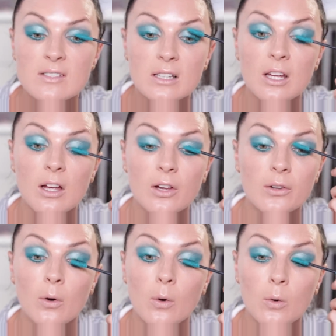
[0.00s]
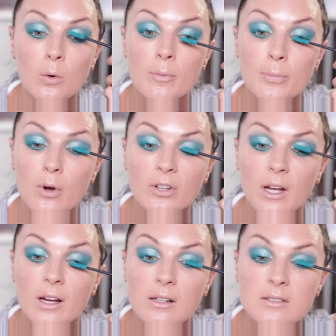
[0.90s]
to learn all the
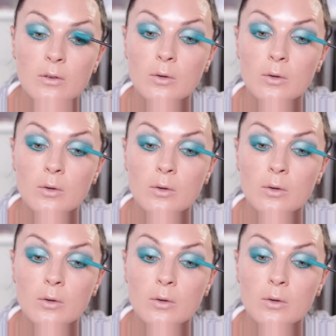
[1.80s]
products,